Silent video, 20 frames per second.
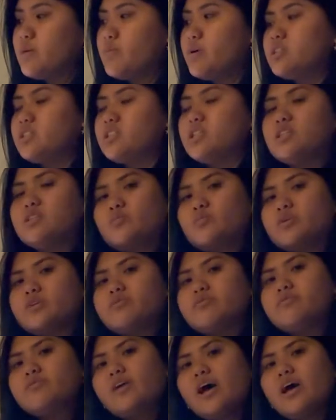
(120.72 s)
on a scale of 1 to
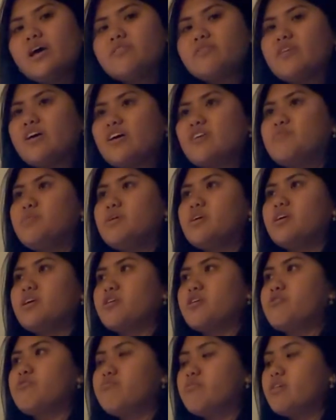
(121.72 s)
5, 5 being a
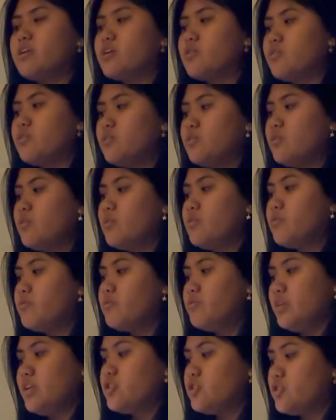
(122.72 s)
critical
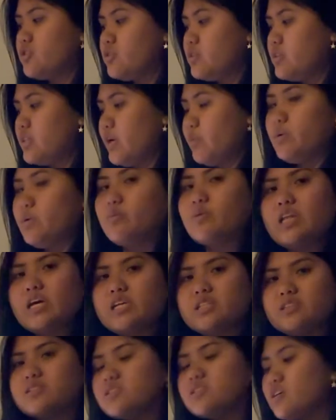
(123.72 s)
feature that we would like
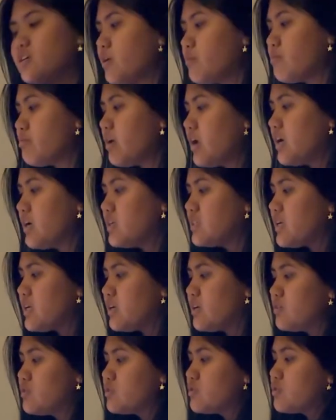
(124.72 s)
to see on our product, and
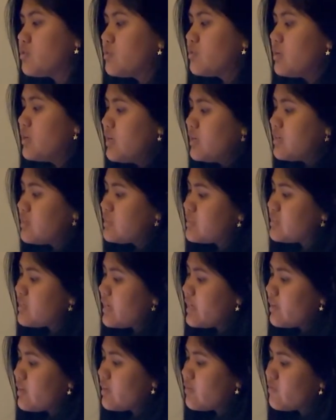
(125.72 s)
also
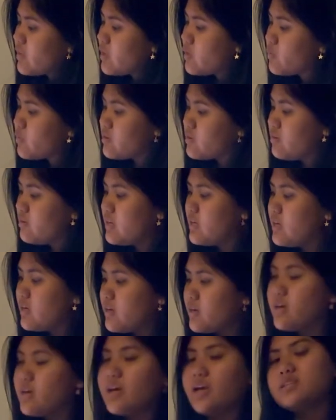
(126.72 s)
decided if they were unique,
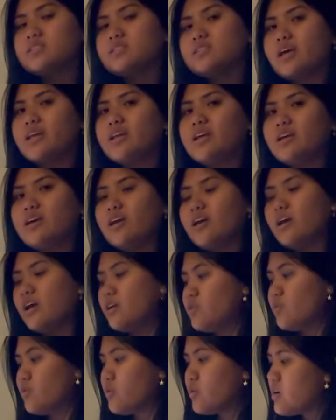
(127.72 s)
exciting, and
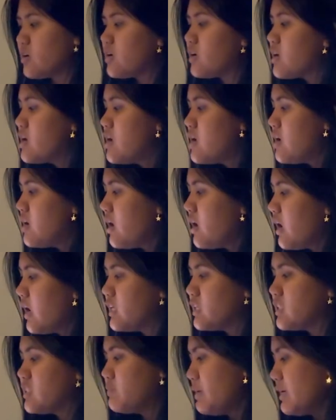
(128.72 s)
or
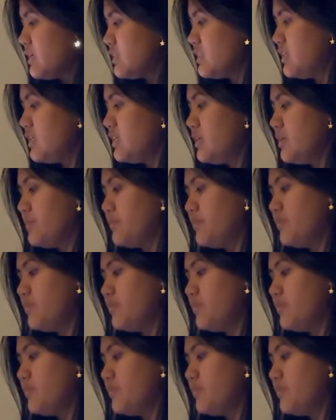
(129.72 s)
unexpected.